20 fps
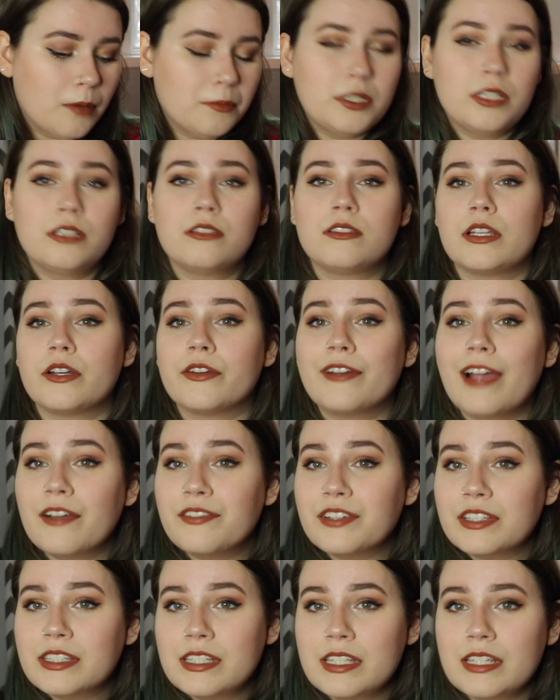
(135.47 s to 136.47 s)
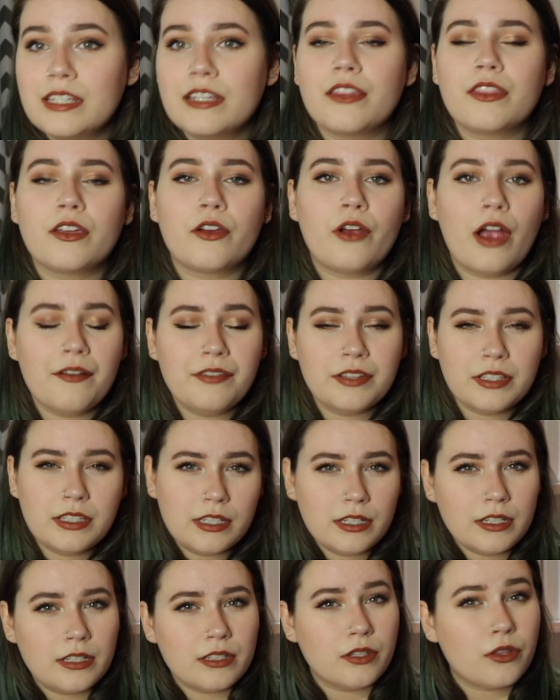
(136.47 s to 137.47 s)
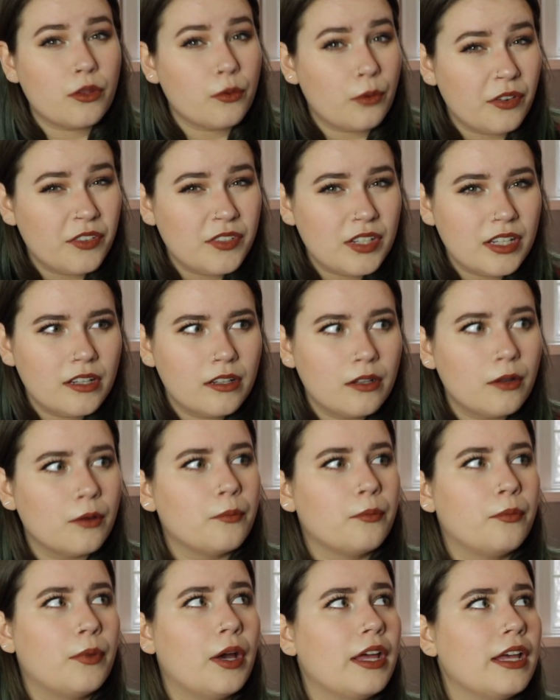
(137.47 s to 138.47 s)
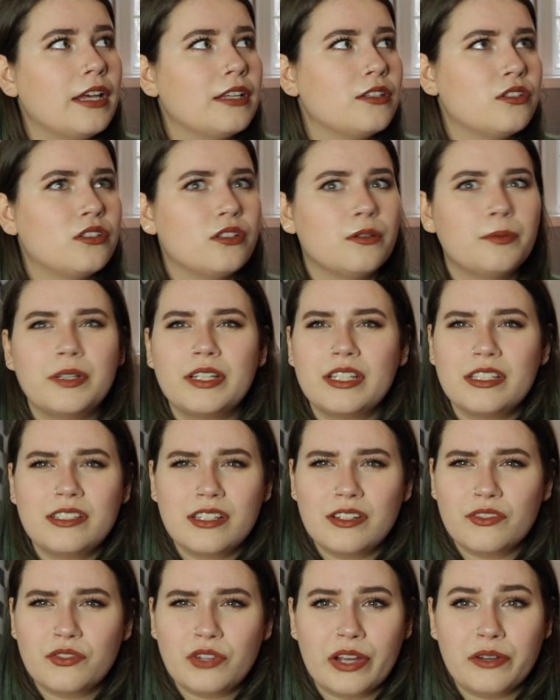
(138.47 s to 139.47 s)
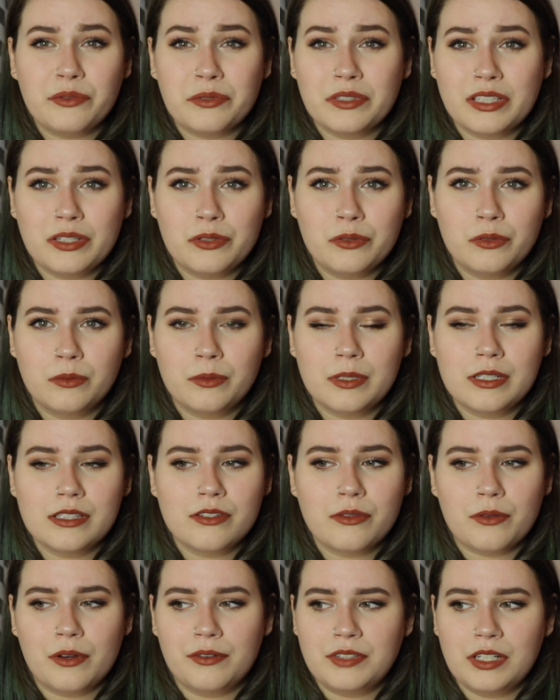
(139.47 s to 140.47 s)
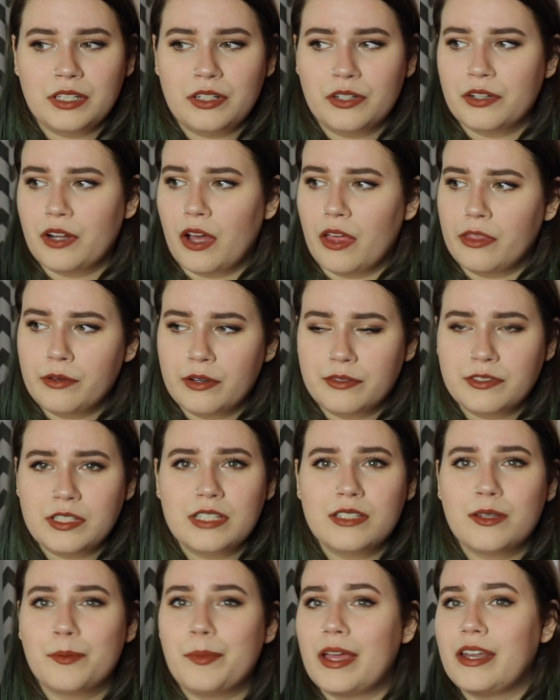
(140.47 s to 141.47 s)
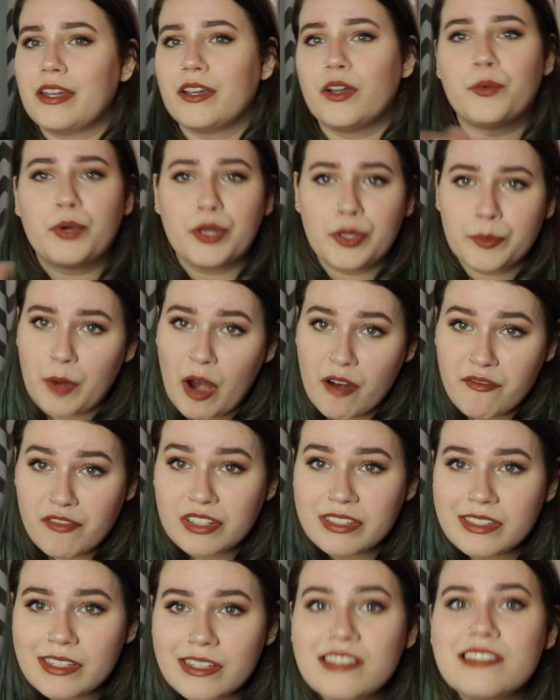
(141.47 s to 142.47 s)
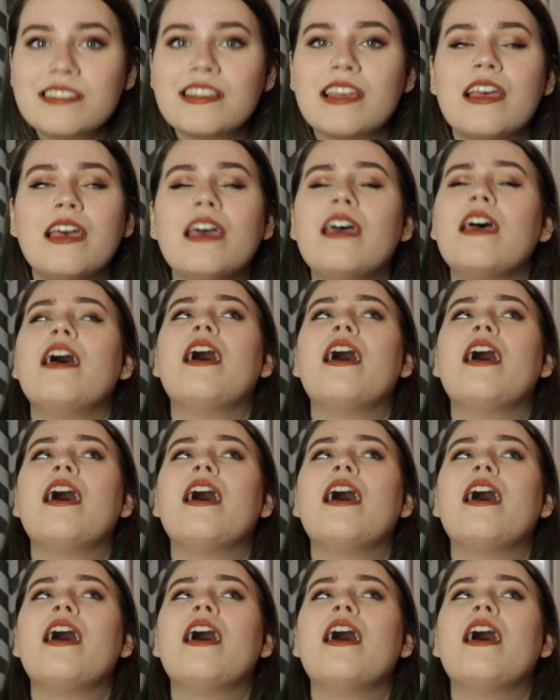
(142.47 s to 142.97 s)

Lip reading: mom jeans in a graphic tee. The graphic tee is thrifted, but it's super easy to find really cool ones thrifted or not thrifted depending on what your preference is.